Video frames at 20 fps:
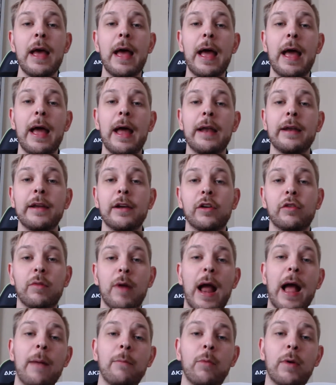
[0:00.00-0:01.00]
and
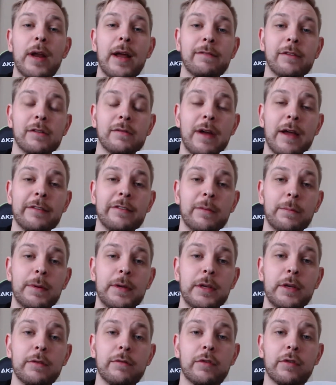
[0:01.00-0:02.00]
grab whatever
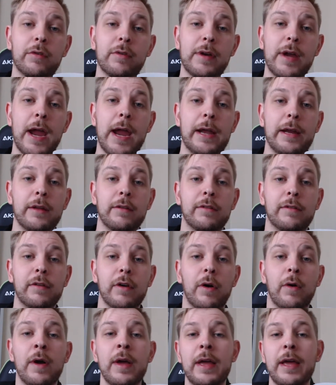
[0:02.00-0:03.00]
recipe you've created.
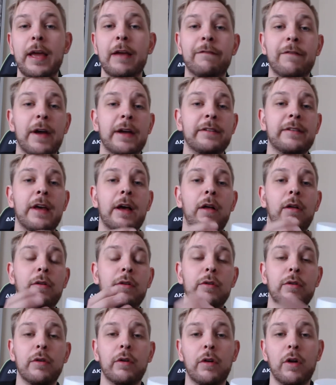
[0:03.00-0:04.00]
So if I tell
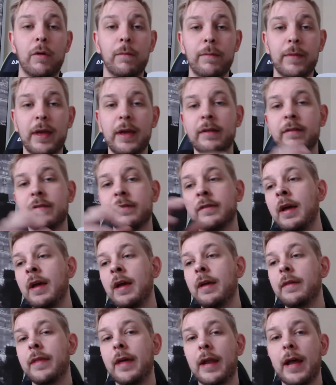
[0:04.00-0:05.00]
Google Home this,
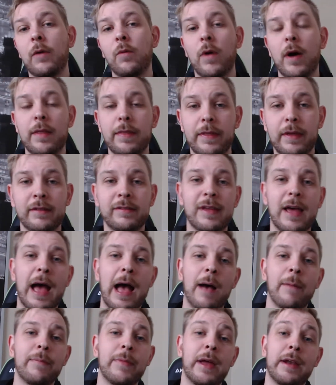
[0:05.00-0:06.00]
then I want this
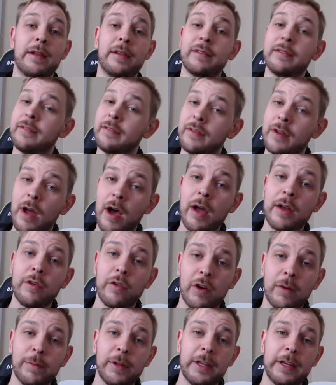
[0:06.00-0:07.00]
app that is not
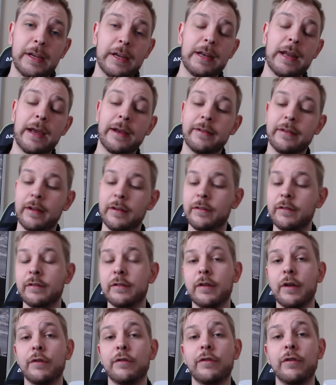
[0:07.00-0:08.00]
normally connected
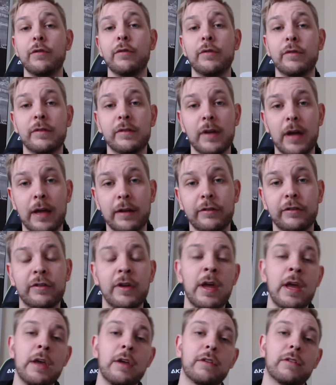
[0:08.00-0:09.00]
to do such.
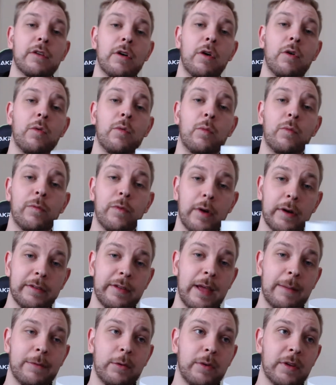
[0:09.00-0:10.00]
So for
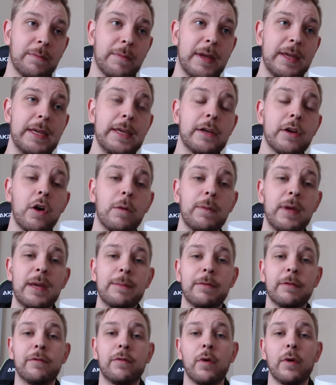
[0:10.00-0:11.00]
example, with my
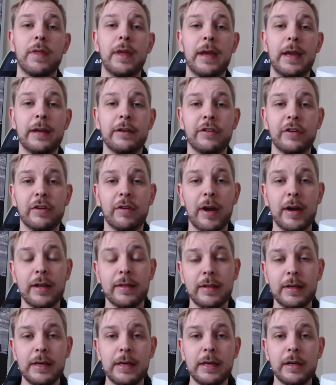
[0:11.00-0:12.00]
Ecobee, before they
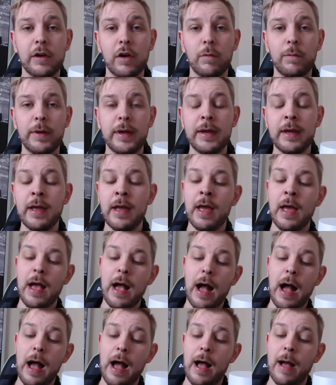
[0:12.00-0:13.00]
integrated the Ecobee,
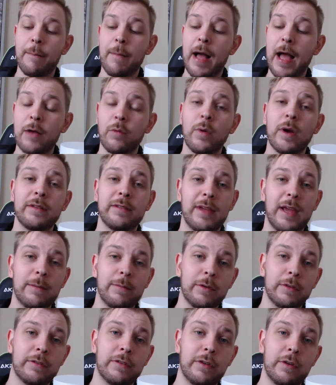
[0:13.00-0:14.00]
I was
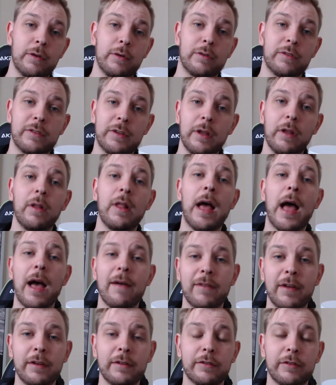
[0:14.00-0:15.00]
able to still
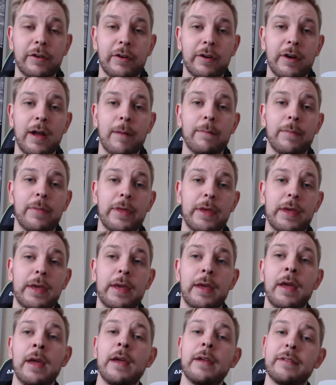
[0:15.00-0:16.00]
have it turn up
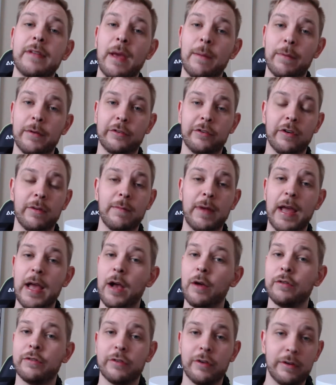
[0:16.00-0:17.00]
the temperature in my
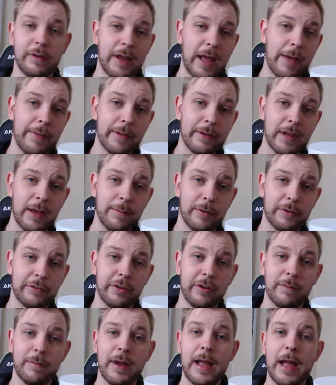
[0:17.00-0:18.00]
house, turn down the
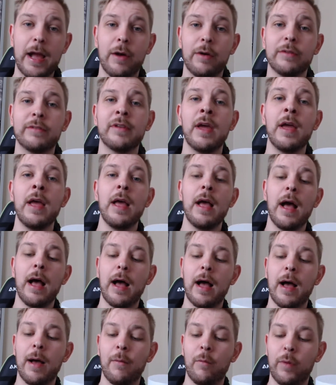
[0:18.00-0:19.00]
temperature in my house,
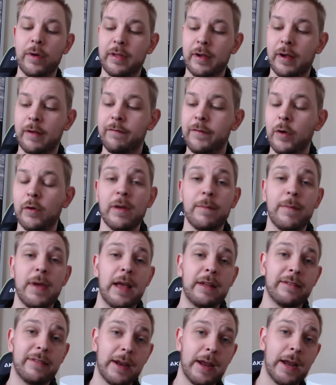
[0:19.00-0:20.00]
with a few
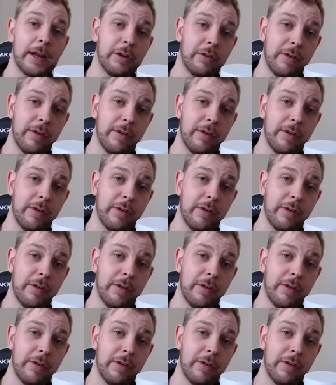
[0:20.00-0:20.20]
commands that I'd